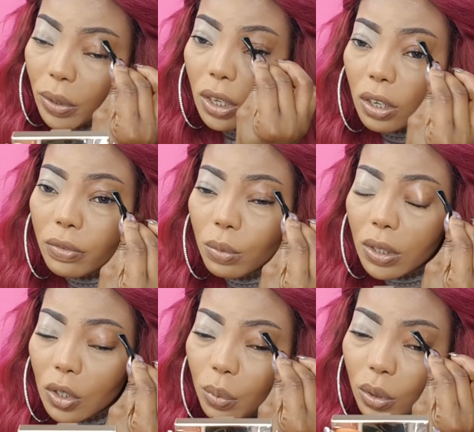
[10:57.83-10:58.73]
You want to be
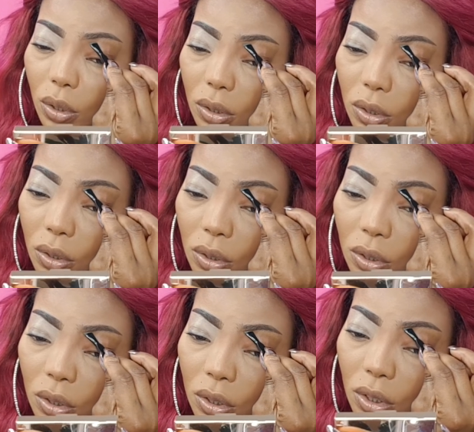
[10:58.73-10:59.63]
careful with this
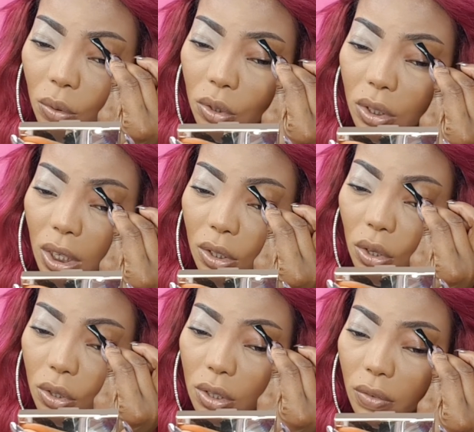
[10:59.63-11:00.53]
product. Don't
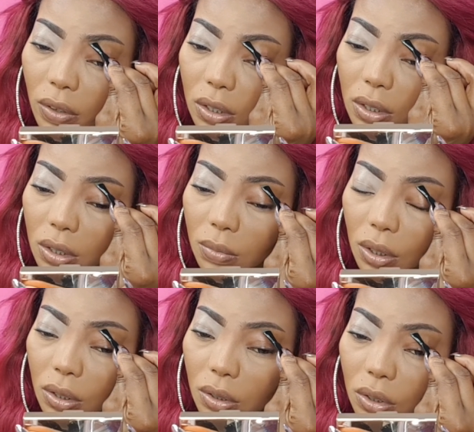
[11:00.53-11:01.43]
want to take tons of
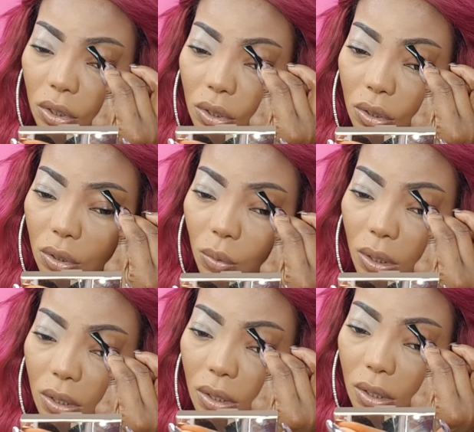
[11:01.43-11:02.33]
it because you're just
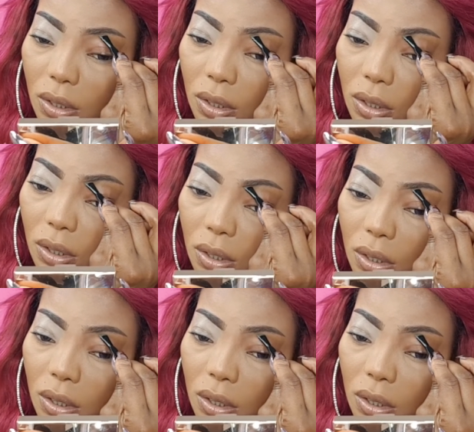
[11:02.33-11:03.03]
going to waste it.